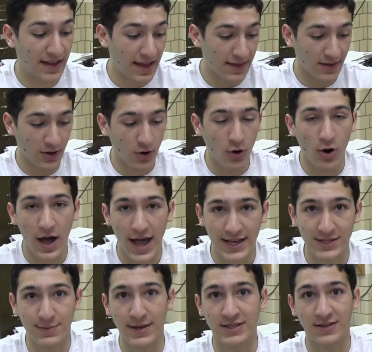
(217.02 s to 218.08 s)
kind of the core
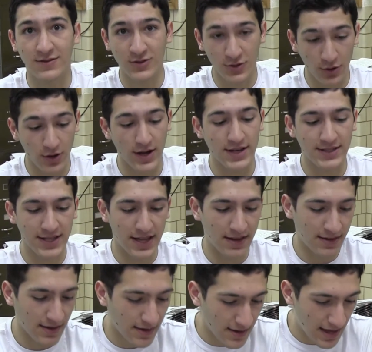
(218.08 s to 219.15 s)
aspects of stories
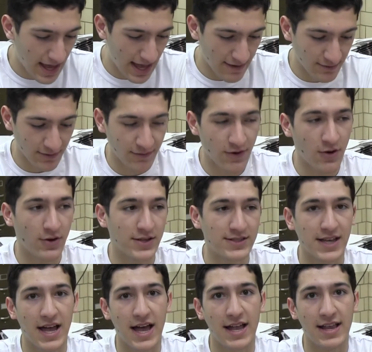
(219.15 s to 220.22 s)
that I have to
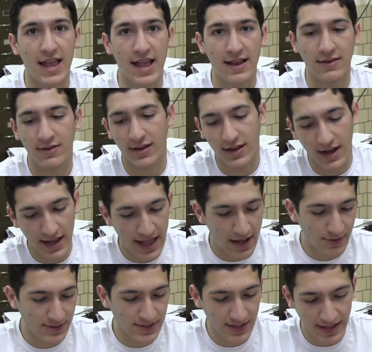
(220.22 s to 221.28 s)
focus on, and to cut
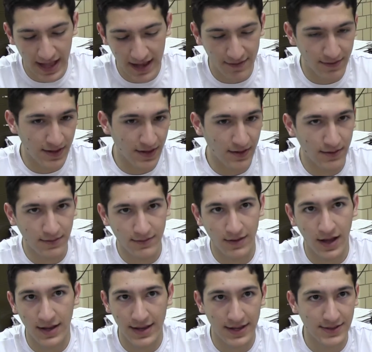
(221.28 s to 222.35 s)
out a lot of the
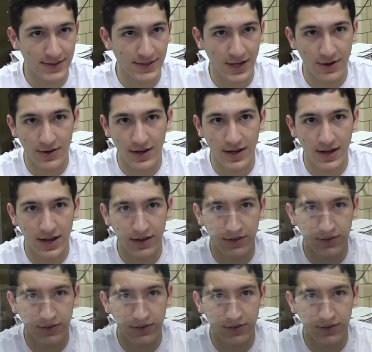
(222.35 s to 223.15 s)
unnecessary kind